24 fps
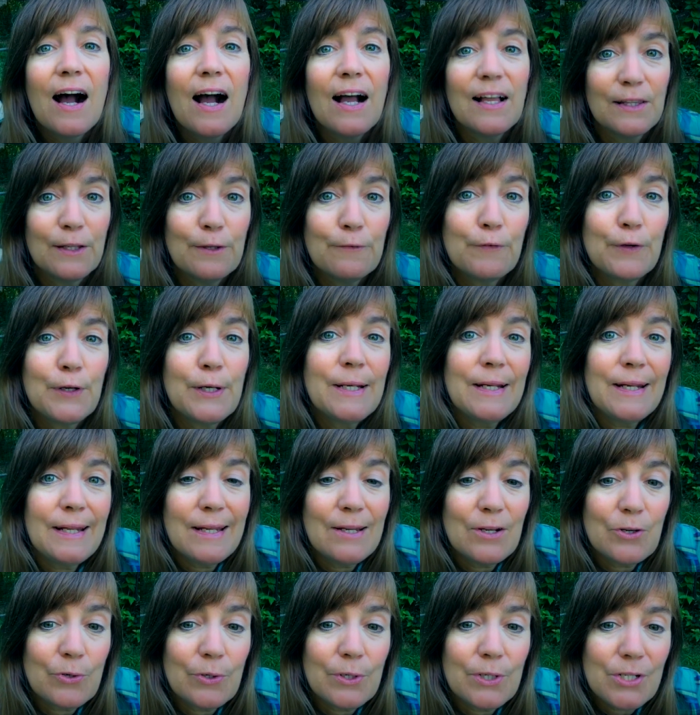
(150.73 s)
I live on an
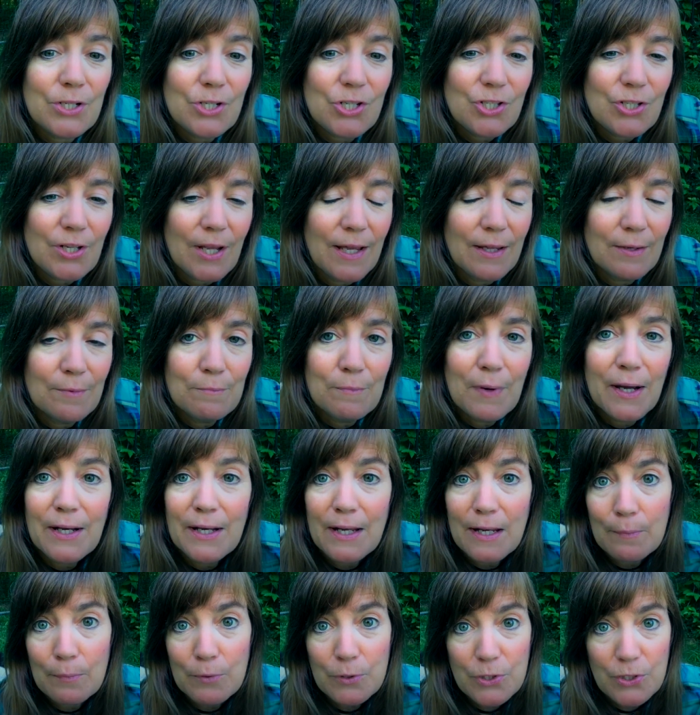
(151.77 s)
acreage and my
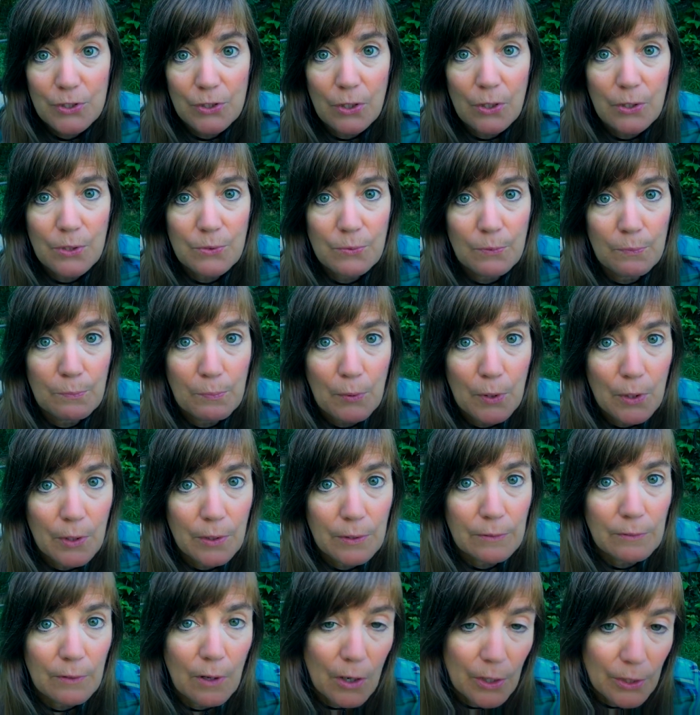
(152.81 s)
neighbor's dogs will
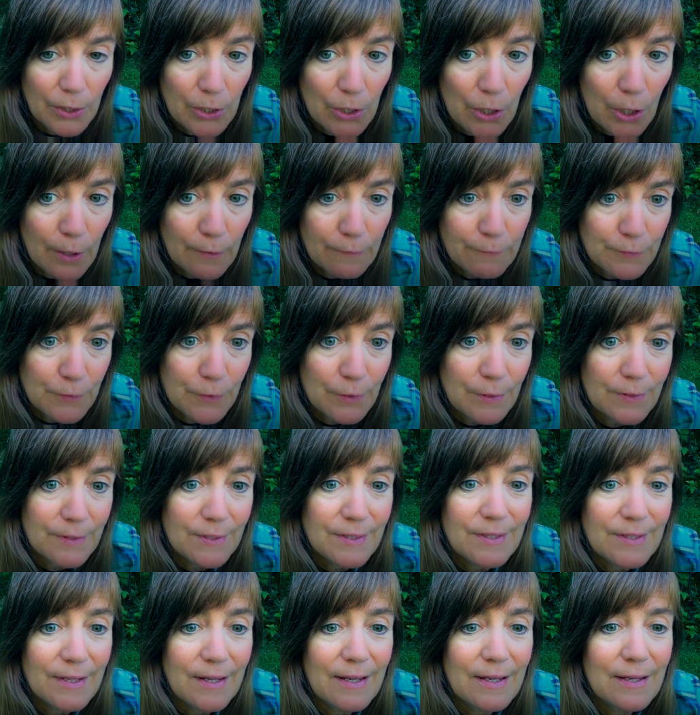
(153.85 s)
bark on and off during the
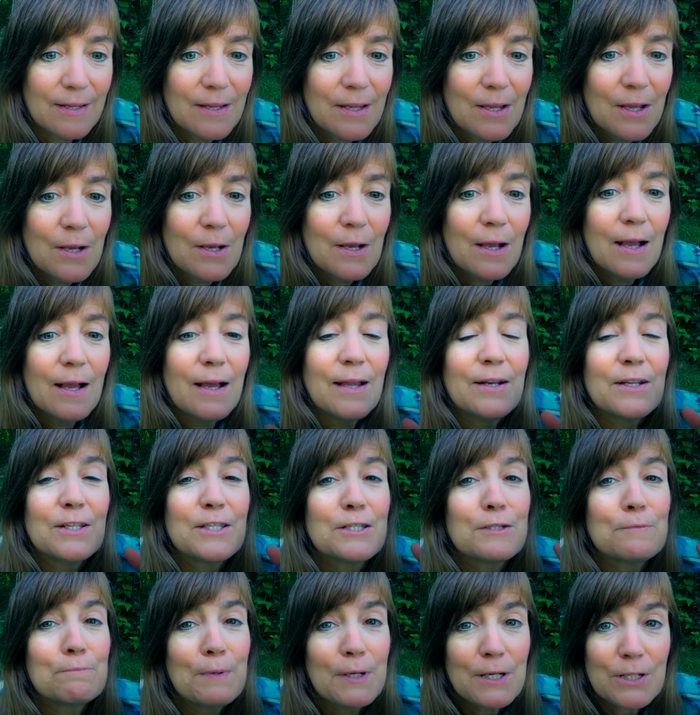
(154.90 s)
day, and
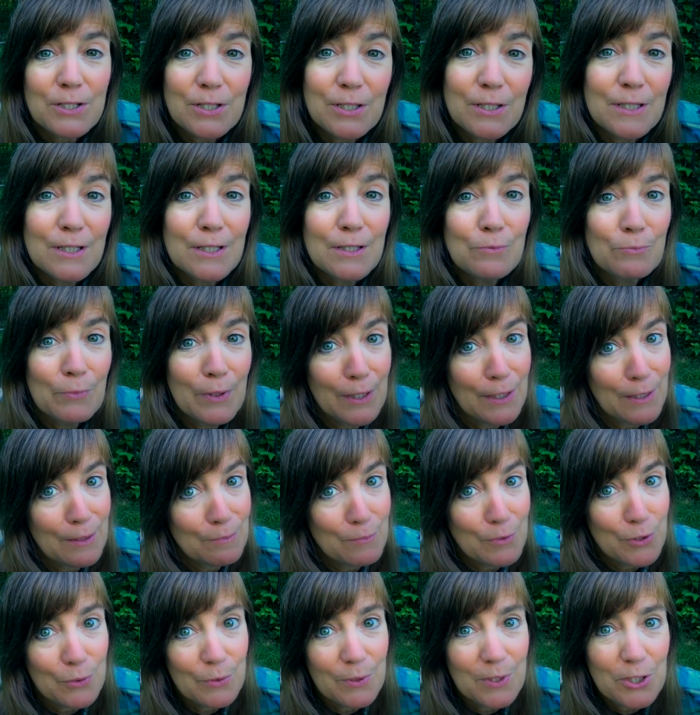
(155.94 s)
especially when
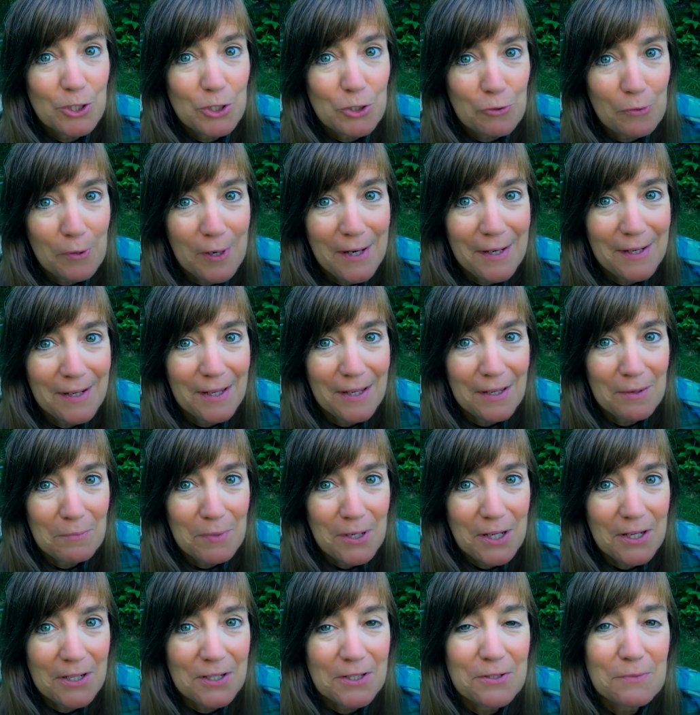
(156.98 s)
I'm doing training,
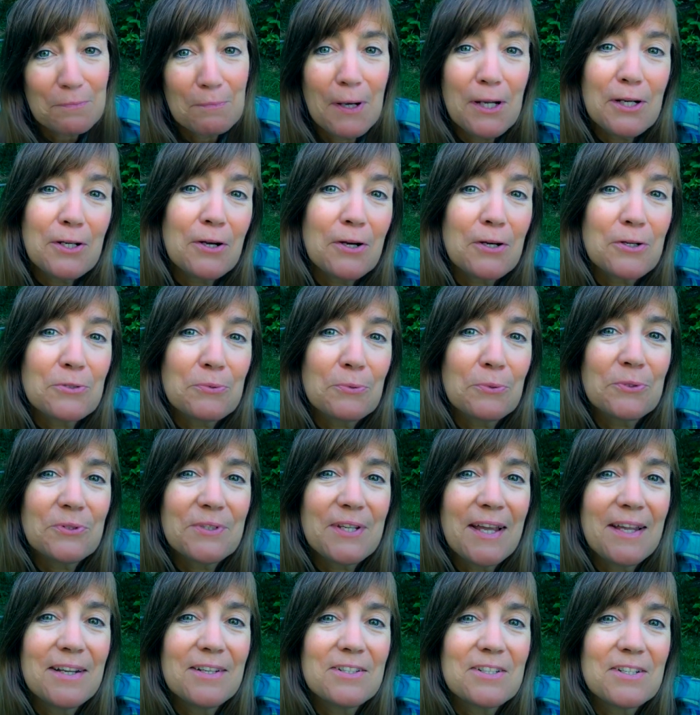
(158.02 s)
because my dogs will
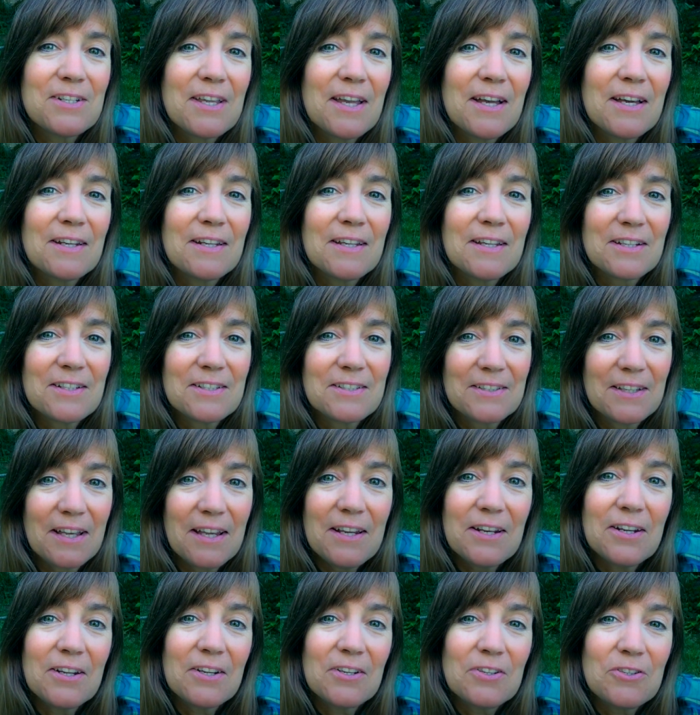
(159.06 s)
tend to get
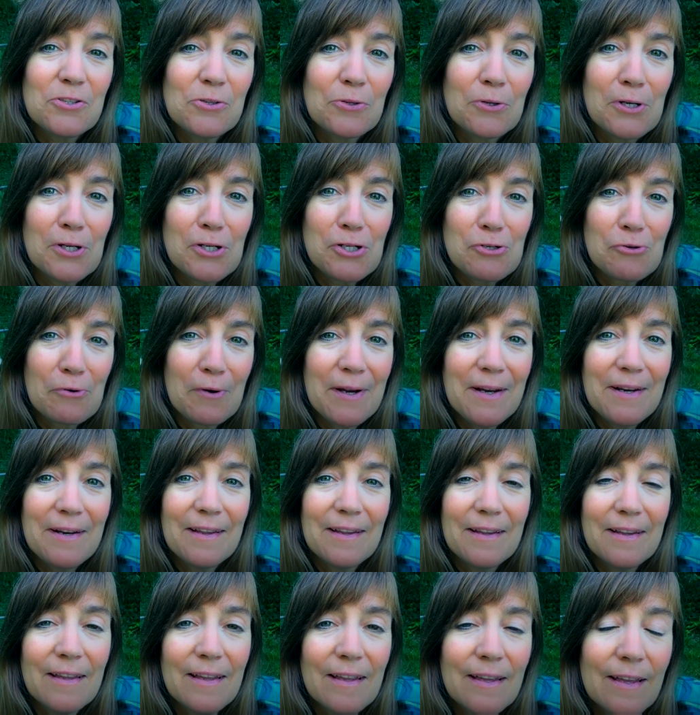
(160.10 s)
excited during
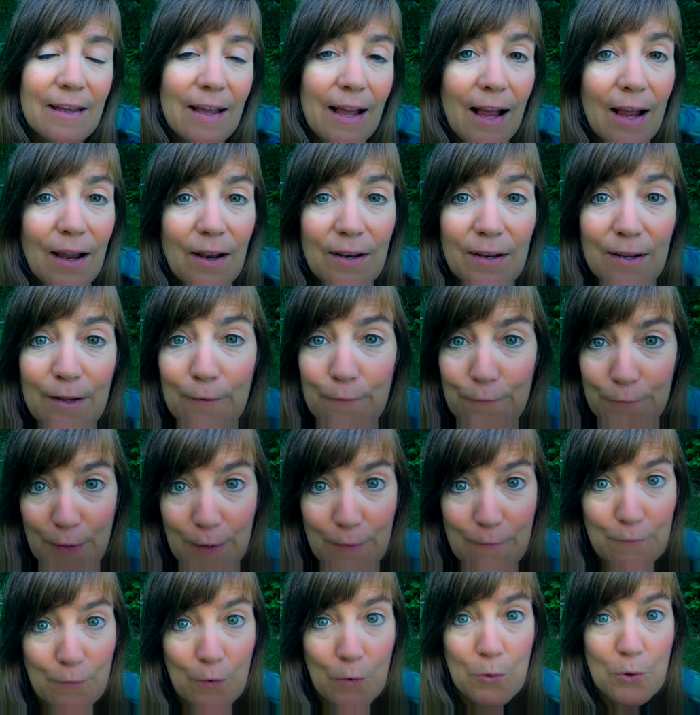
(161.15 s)
training, and if they
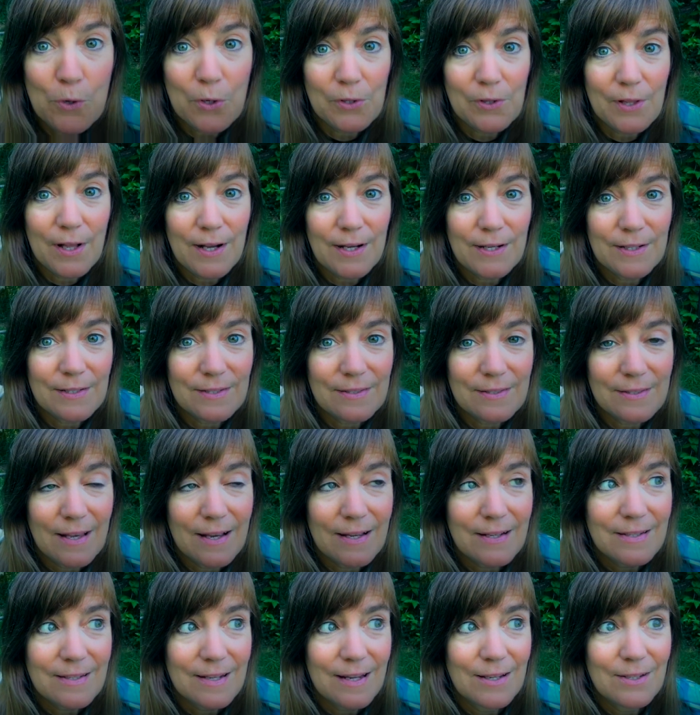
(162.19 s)
vocalize,
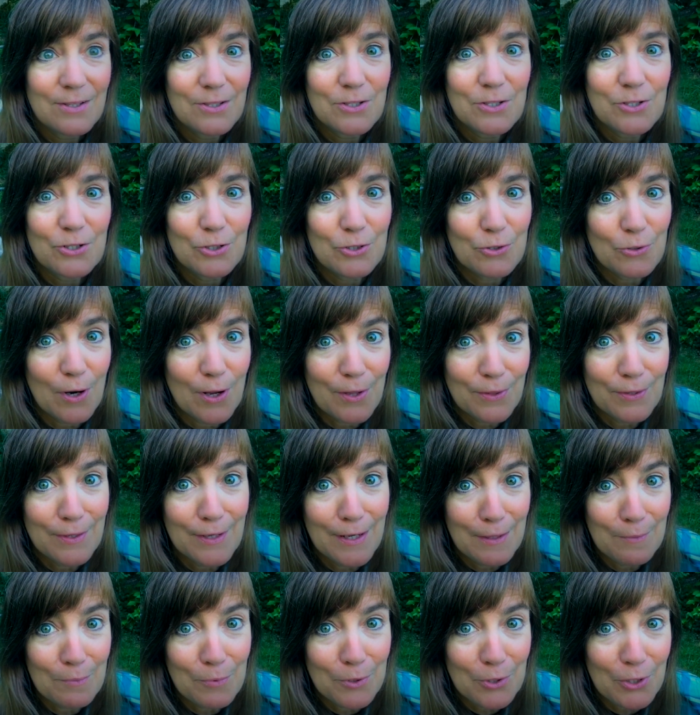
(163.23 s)
that tends to draw the
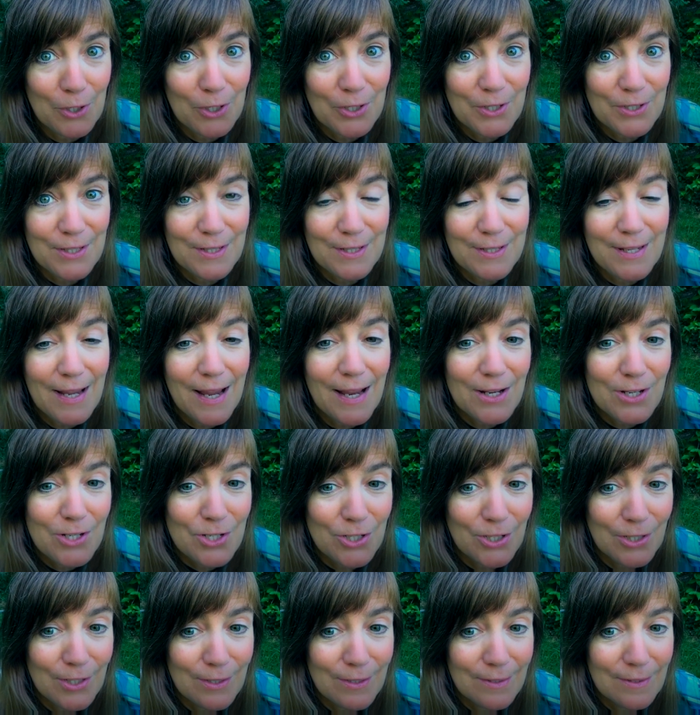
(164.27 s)
neighbor dog's
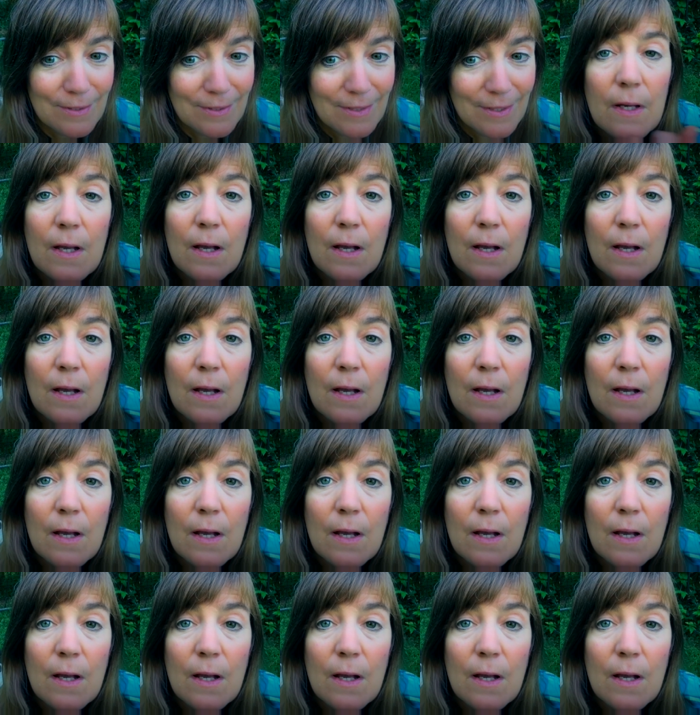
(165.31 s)
attention.